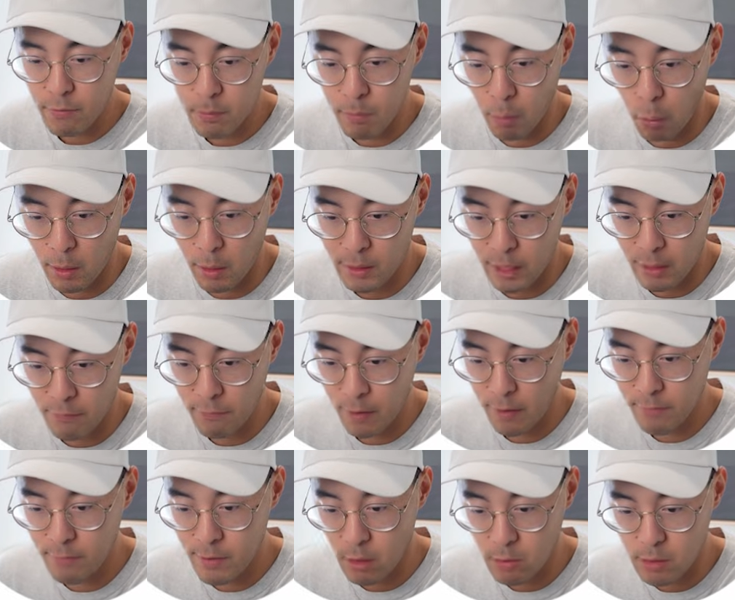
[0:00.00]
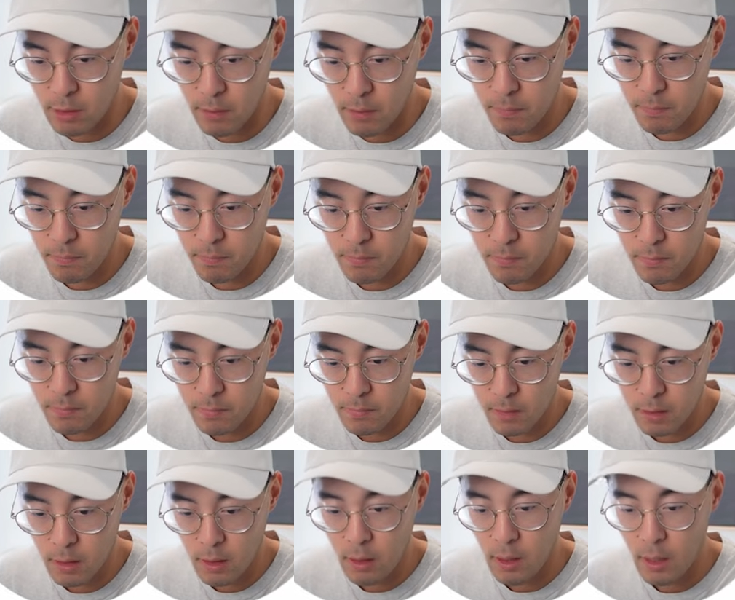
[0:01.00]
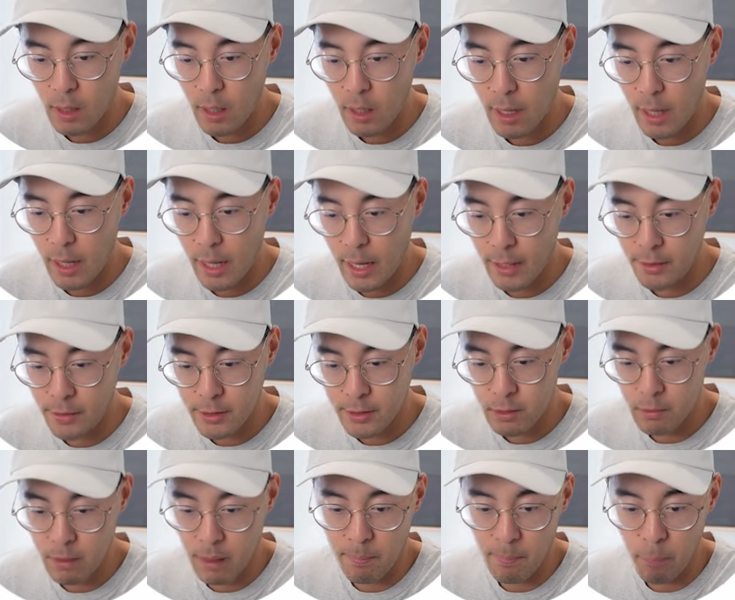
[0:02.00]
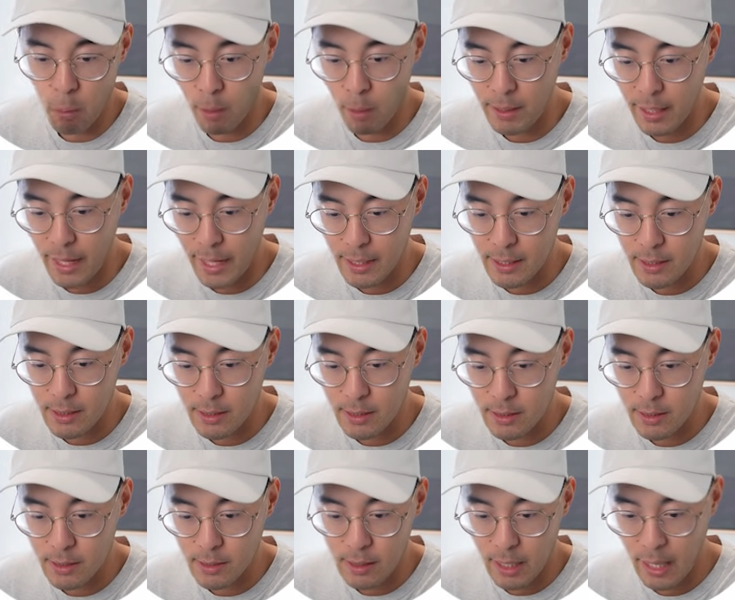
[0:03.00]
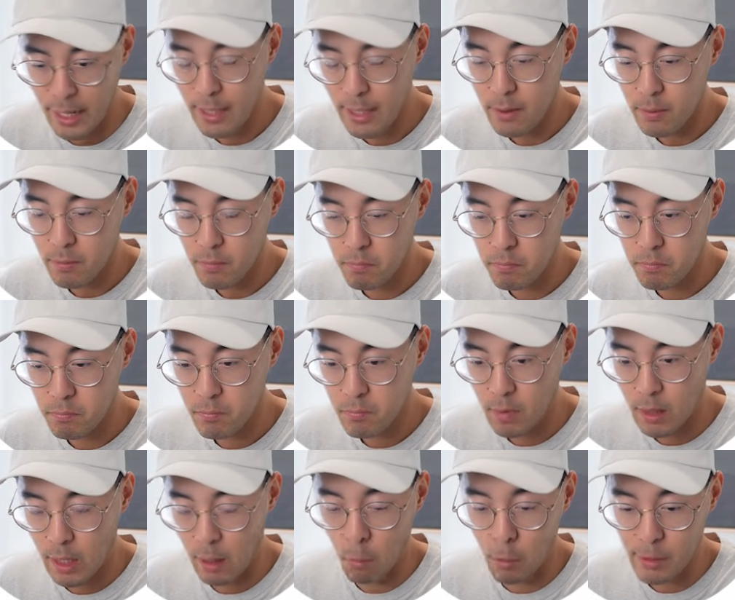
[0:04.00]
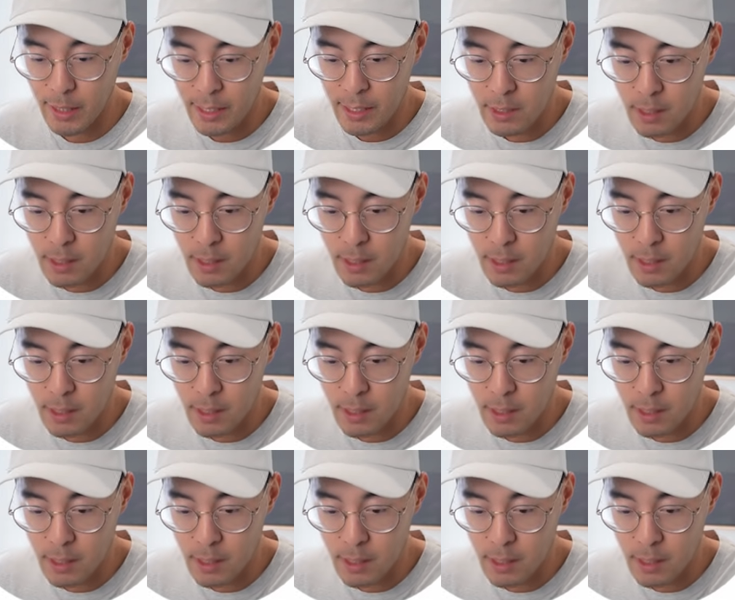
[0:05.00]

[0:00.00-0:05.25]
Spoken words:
to 0.95 delta. And this is around 0.88. And what that